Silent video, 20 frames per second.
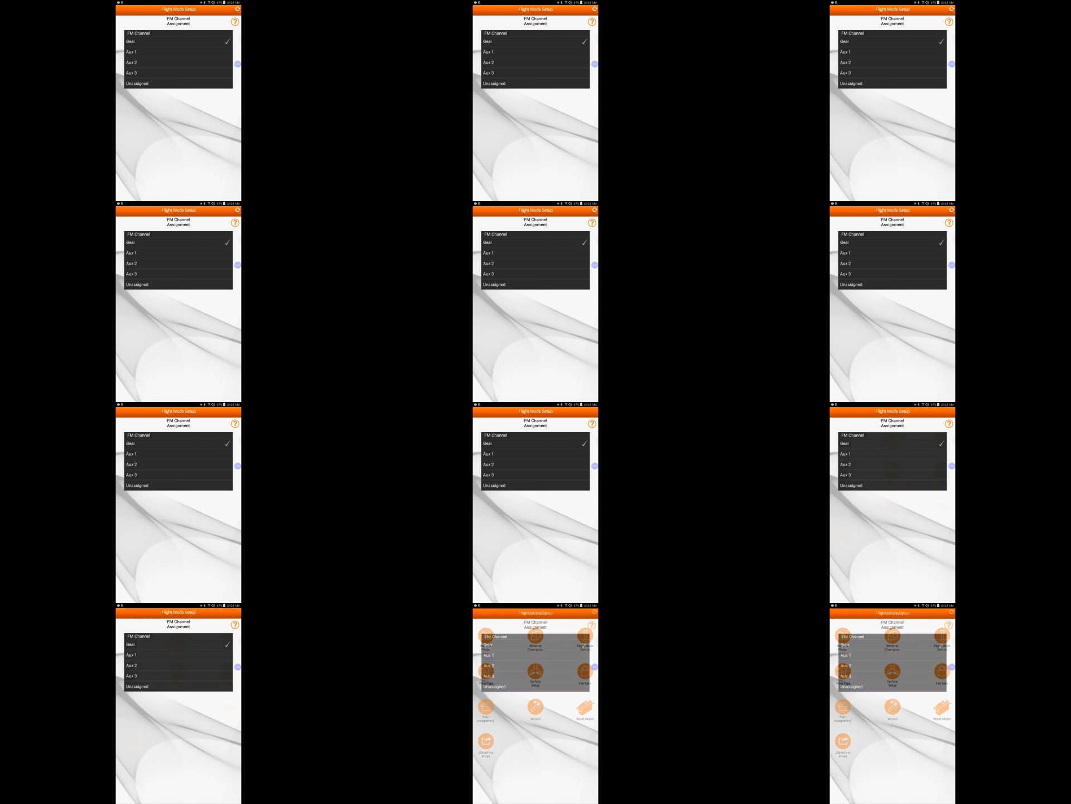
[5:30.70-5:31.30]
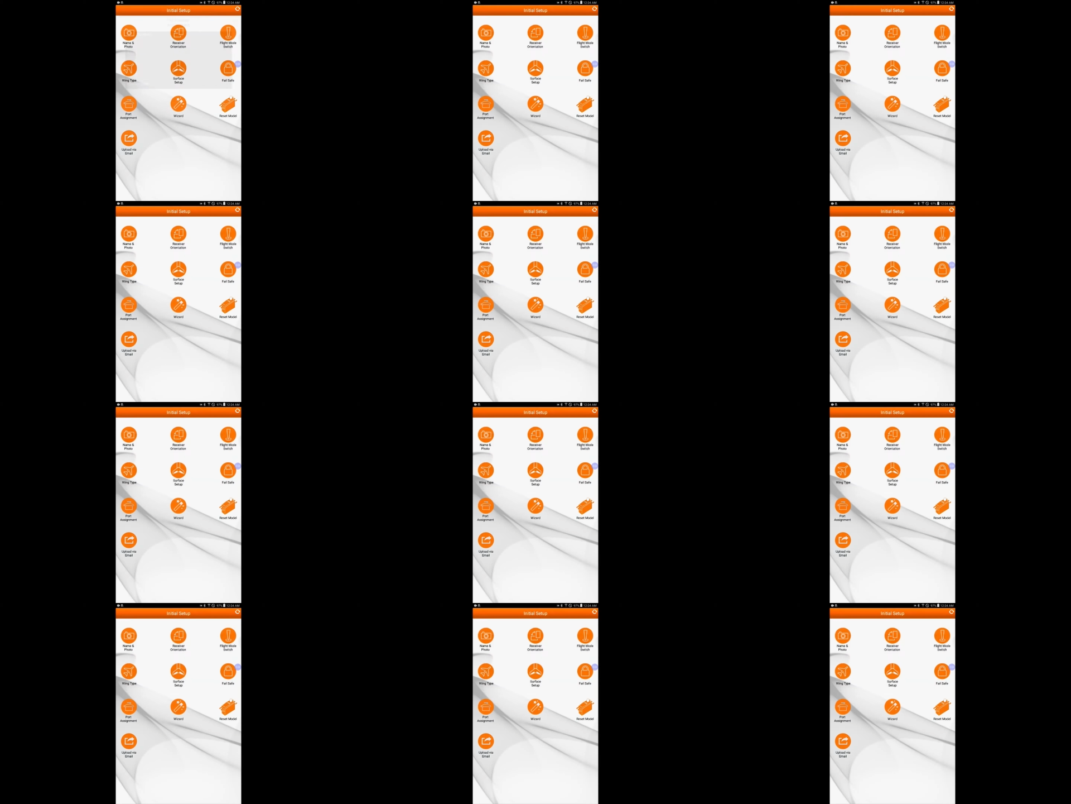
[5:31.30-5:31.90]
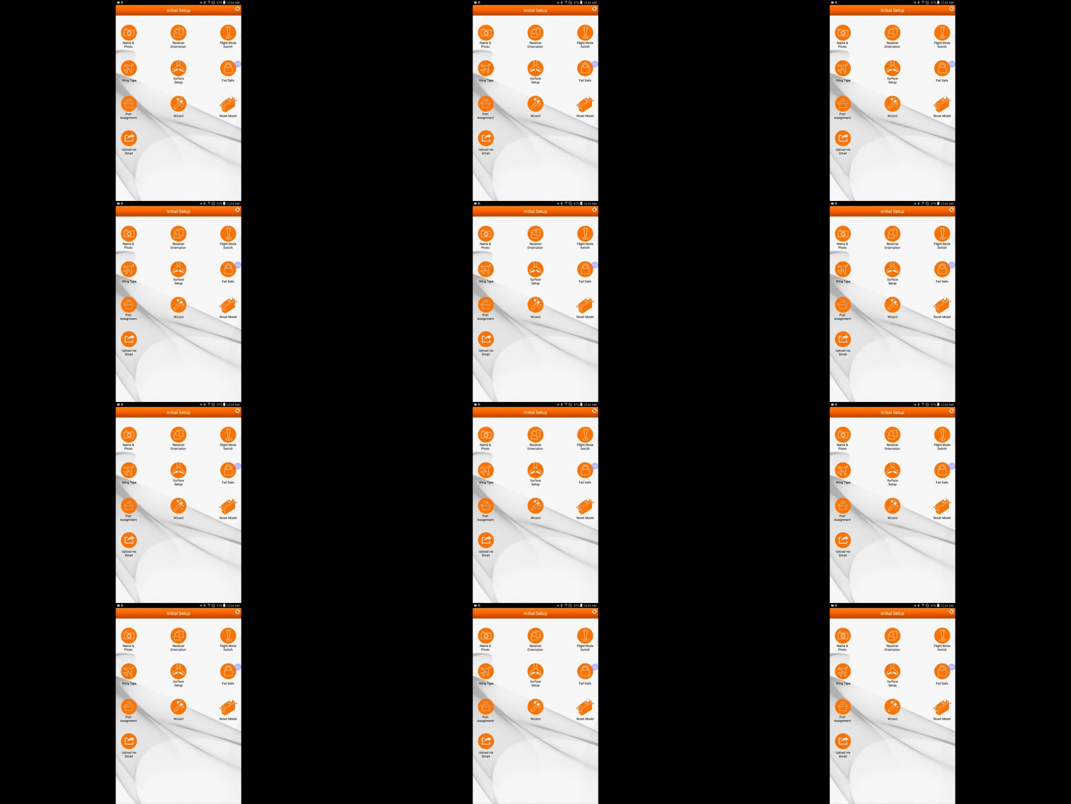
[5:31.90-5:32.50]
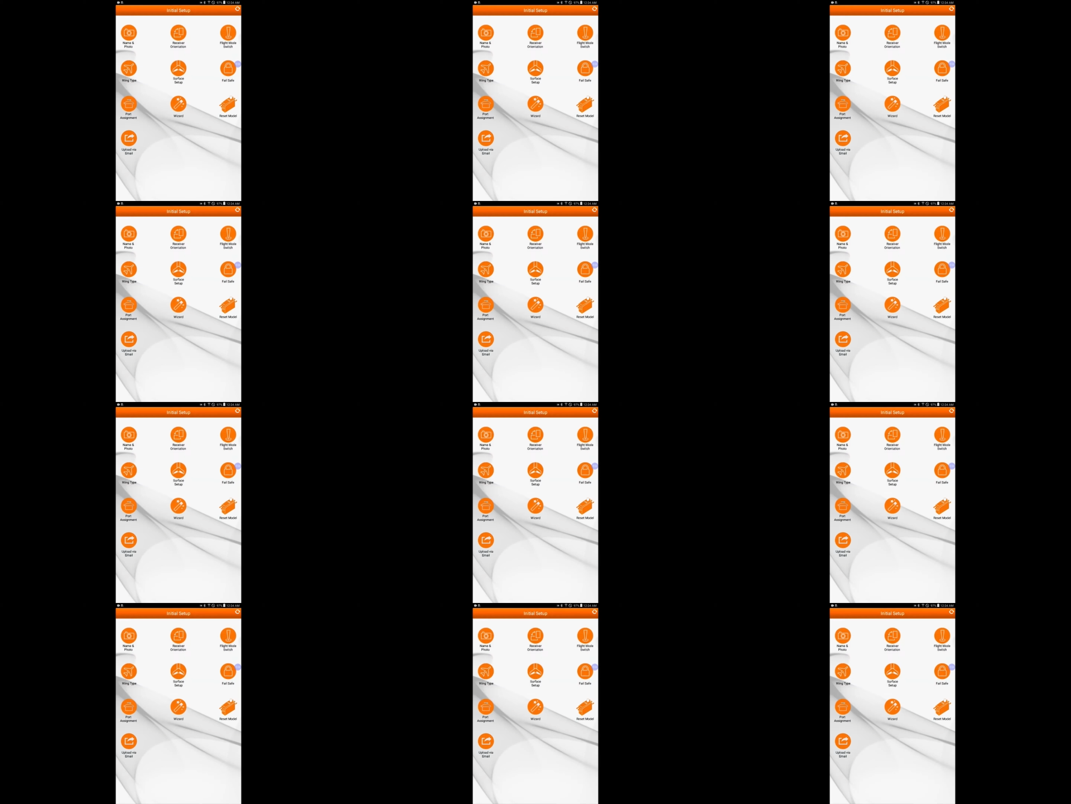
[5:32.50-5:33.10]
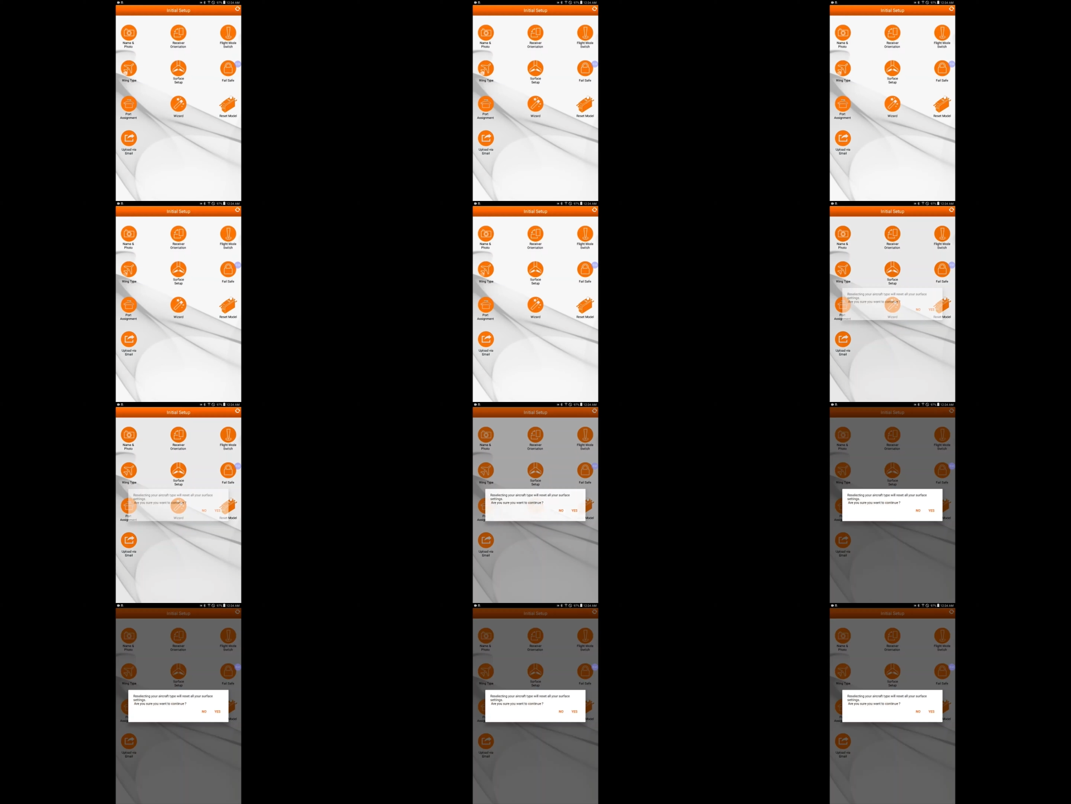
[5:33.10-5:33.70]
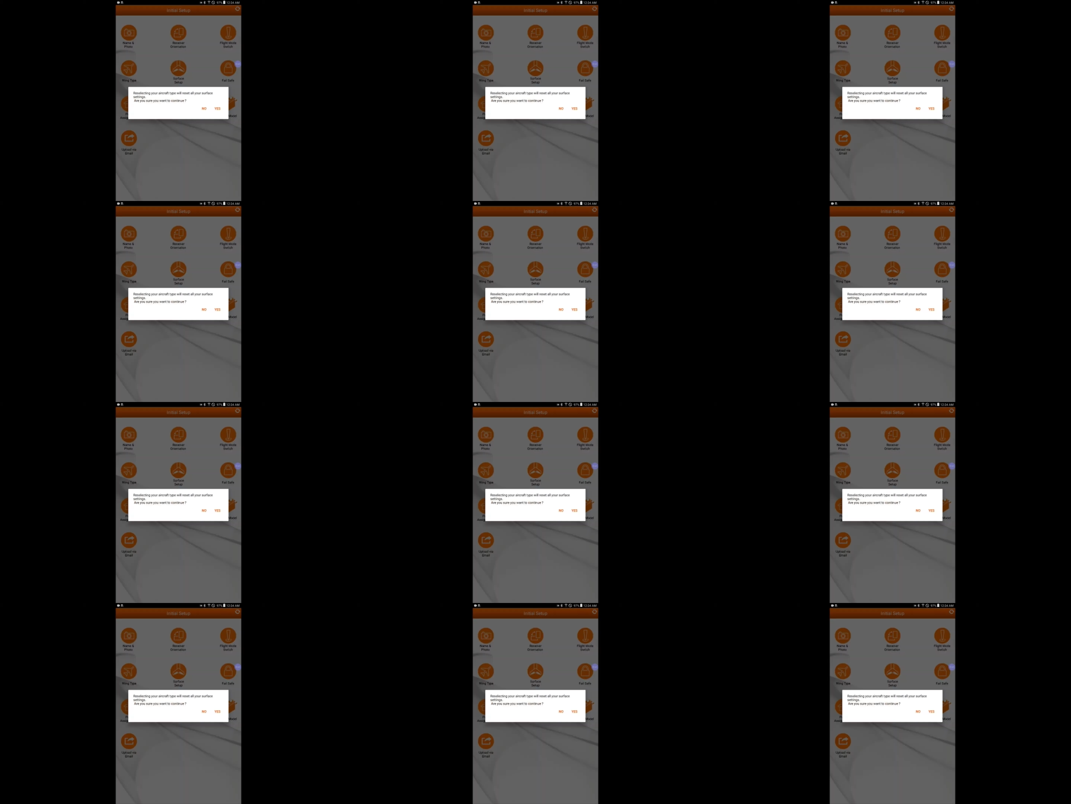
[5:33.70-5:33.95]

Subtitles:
(no speaker visible)